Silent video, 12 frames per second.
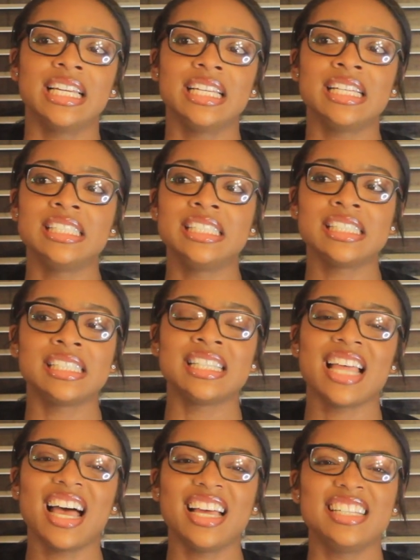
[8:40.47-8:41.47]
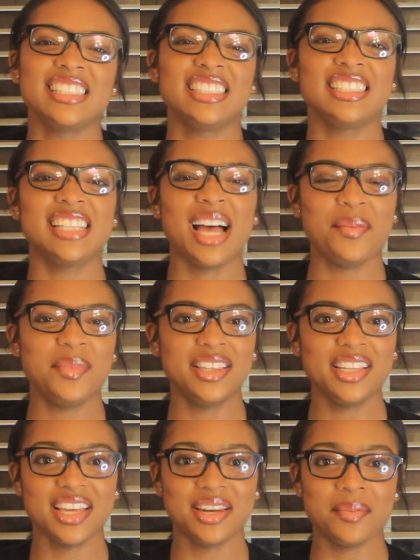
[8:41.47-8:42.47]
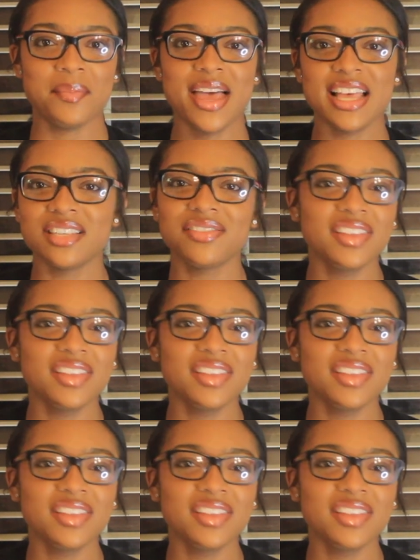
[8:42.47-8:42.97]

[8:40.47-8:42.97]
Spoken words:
it's just got me looking a mess,